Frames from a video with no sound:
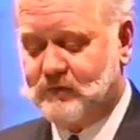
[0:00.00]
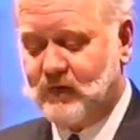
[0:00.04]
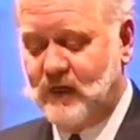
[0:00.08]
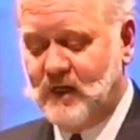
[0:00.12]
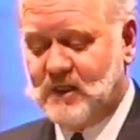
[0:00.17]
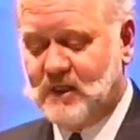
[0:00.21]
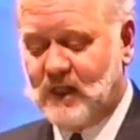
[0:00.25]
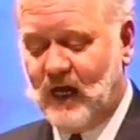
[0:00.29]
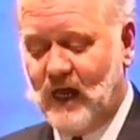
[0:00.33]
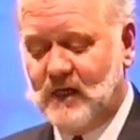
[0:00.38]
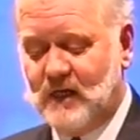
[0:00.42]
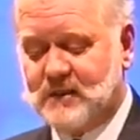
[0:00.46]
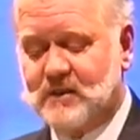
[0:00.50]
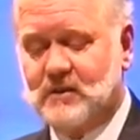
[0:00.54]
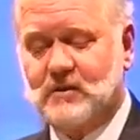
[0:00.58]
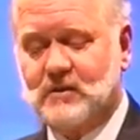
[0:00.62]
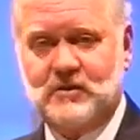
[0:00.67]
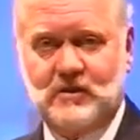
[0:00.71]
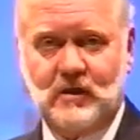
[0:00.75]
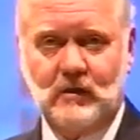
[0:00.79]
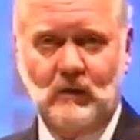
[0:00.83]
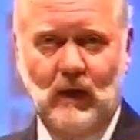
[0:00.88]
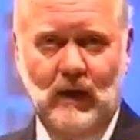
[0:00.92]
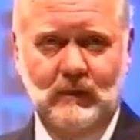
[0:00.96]

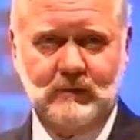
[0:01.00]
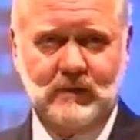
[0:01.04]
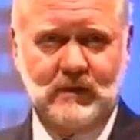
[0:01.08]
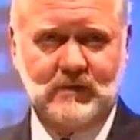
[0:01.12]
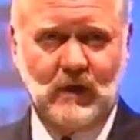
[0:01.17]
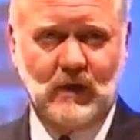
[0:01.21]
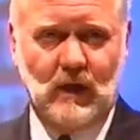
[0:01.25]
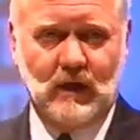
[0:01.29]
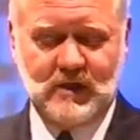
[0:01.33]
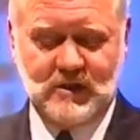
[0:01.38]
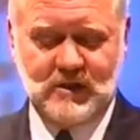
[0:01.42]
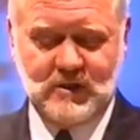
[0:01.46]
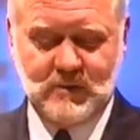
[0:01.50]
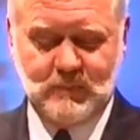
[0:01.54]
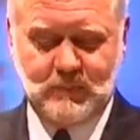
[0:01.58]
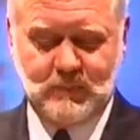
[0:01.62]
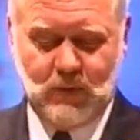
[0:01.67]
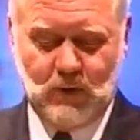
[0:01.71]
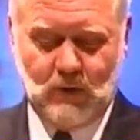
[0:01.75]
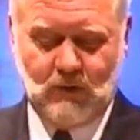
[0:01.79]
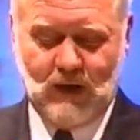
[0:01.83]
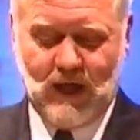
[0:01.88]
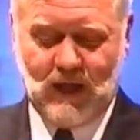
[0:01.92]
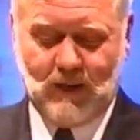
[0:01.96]
$3,200
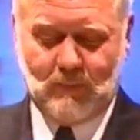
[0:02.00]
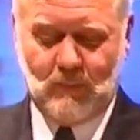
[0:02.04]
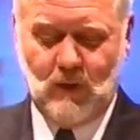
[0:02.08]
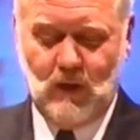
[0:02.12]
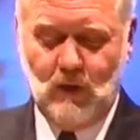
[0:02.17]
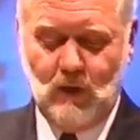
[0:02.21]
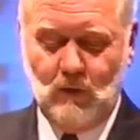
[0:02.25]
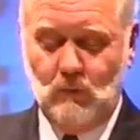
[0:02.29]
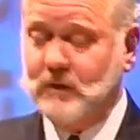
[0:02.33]
per annum,